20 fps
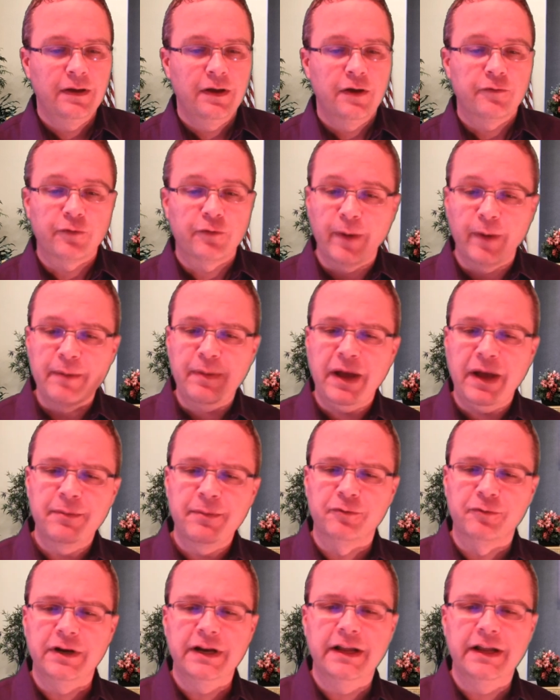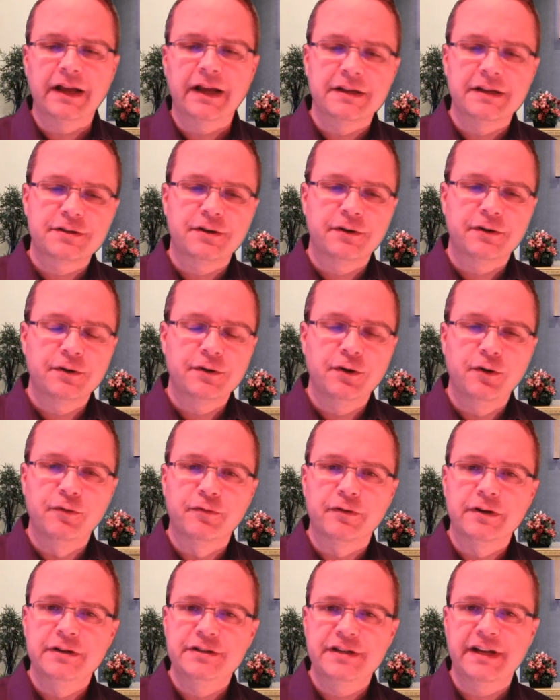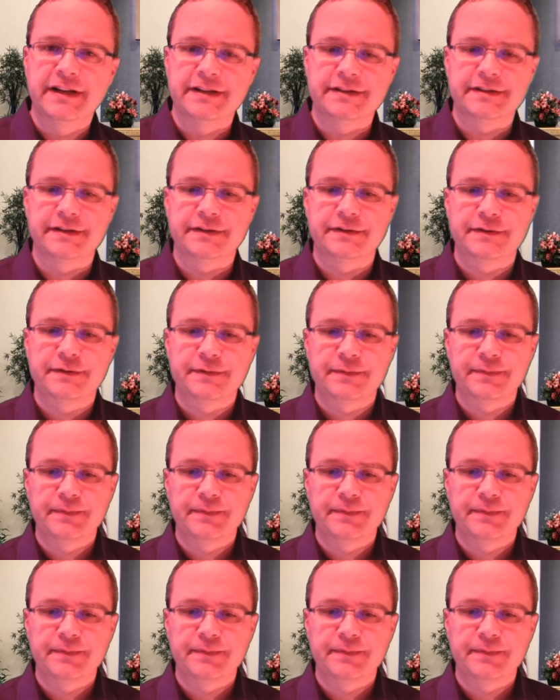For my Bible reading, I started over in Genesis.